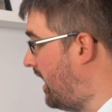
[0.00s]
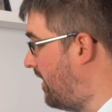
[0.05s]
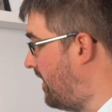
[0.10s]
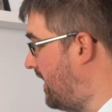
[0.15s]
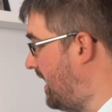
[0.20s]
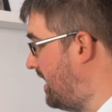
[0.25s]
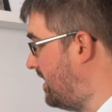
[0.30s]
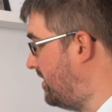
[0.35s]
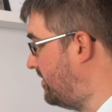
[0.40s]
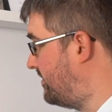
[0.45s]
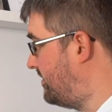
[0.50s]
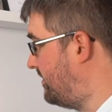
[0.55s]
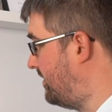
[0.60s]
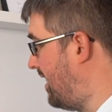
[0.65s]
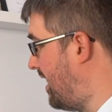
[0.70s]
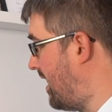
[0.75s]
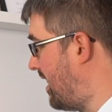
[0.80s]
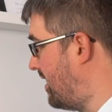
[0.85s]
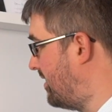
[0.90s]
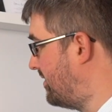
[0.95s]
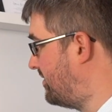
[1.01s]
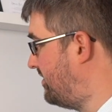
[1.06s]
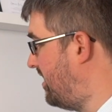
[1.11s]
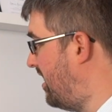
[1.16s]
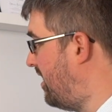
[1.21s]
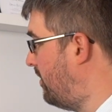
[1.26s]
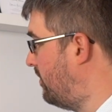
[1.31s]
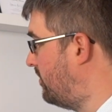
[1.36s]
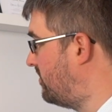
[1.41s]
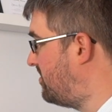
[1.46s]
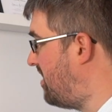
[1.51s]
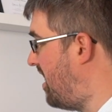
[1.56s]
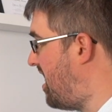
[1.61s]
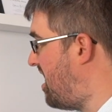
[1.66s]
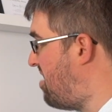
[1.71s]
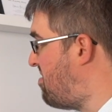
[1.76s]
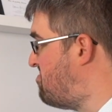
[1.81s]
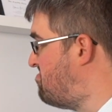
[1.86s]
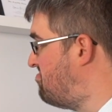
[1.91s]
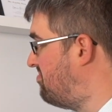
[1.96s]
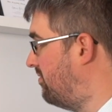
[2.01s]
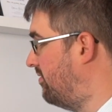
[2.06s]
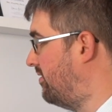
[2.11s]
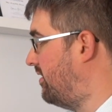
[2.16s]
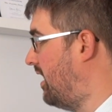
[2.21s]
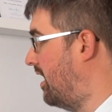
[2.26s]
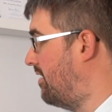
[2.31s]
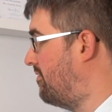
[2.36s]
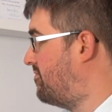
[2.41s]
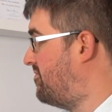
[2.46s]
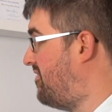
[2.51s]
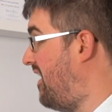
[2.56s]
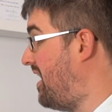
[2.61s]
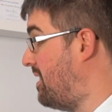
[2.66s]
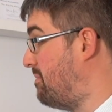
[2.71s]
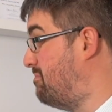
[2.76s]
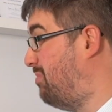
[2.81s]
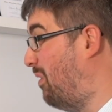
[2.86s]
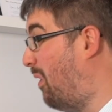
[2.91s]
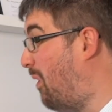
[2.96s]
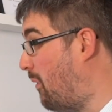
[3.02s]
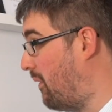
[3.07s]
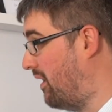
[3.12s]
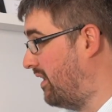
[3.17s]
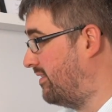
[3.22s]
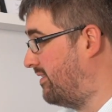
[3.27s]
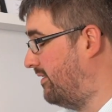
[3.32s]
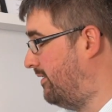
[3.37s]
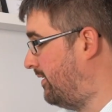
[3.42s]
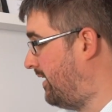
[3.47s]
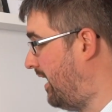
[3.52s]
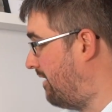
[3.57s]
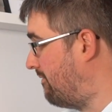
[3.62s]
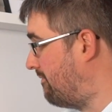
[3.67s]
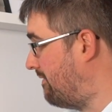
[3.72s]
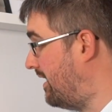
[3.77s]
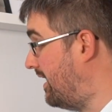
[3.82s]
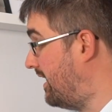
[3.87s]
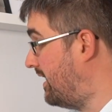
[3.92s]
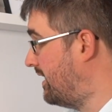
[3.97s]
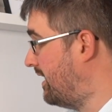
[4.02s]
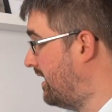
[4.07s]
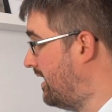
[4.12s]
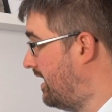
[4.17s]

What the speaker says: at these cells, they're fairly boring to look at, really.